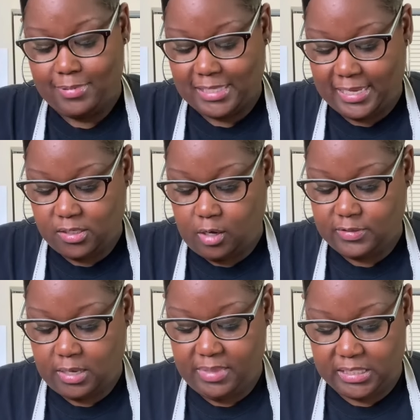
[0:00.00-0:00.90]
slicing
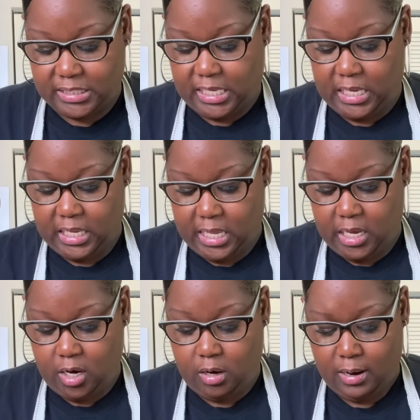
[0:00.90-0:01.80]
off some of the skin
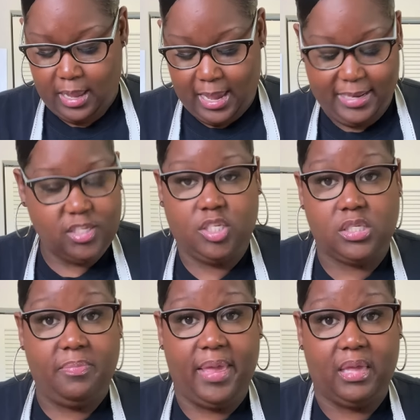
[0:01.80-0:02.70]
here, and that's
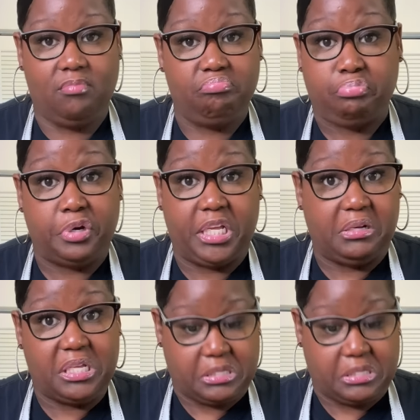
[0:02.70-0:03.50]
just to make it pretty, that's